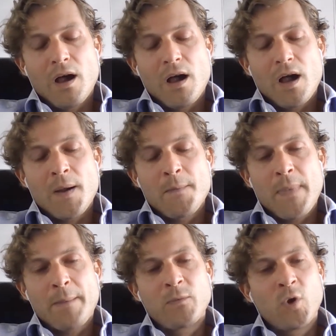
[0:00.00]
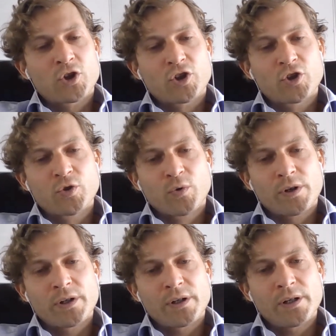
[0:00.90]
I'm not
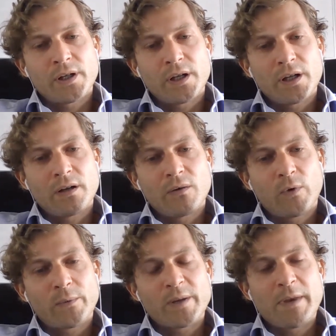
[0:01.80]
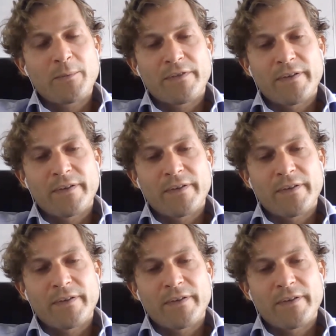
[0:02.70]
sure. What do you mean